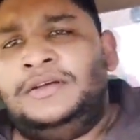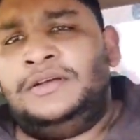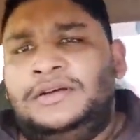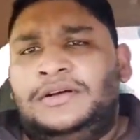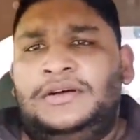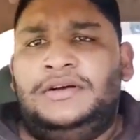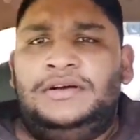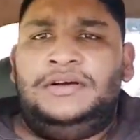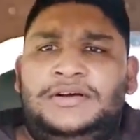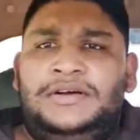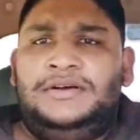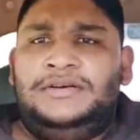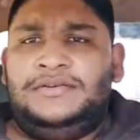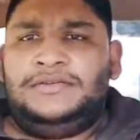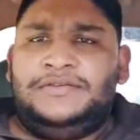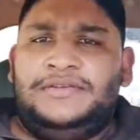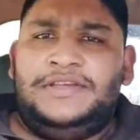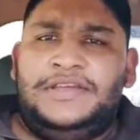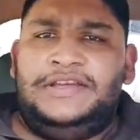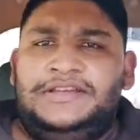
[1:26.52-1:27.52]
uh,
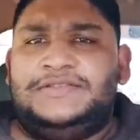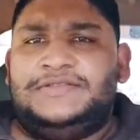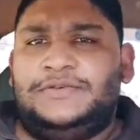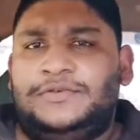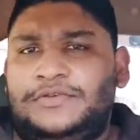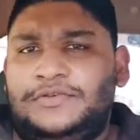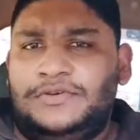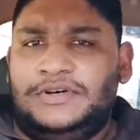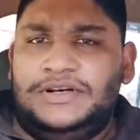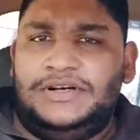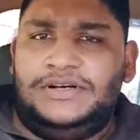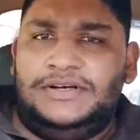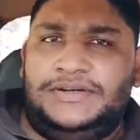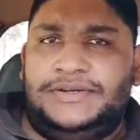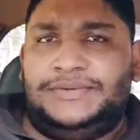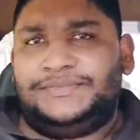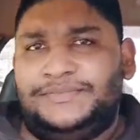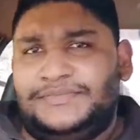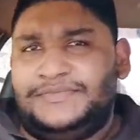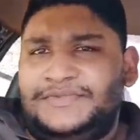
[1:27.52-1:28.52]
okay, so
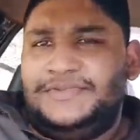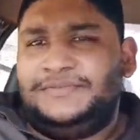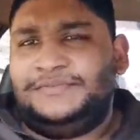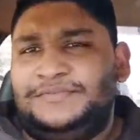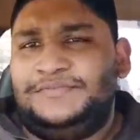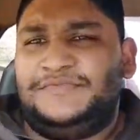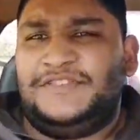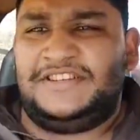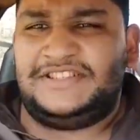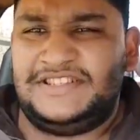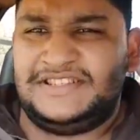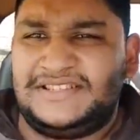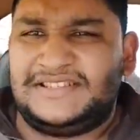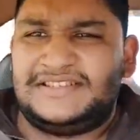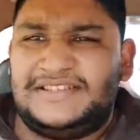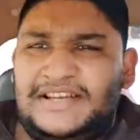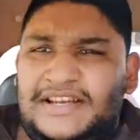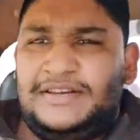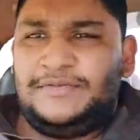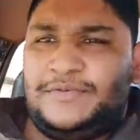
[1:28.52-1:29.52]
uh, we are
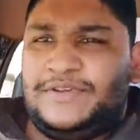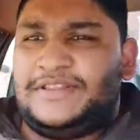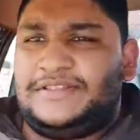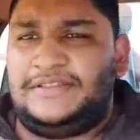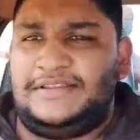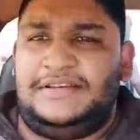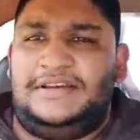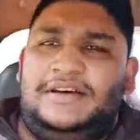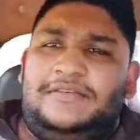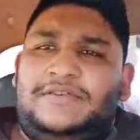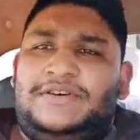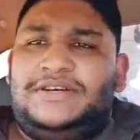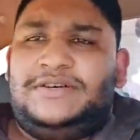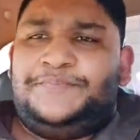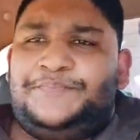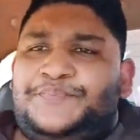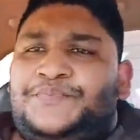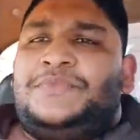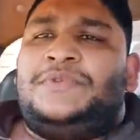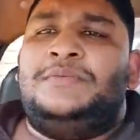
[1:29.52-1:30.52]
just done with our
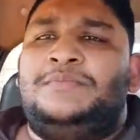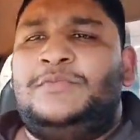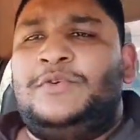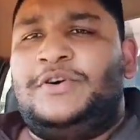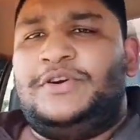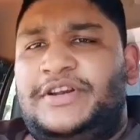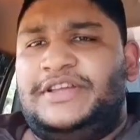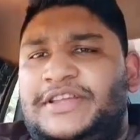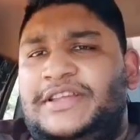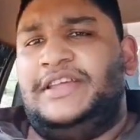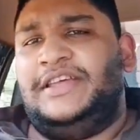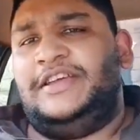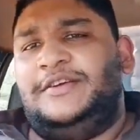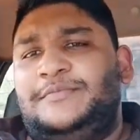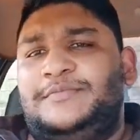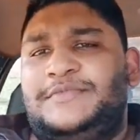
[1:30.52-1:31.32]
morning game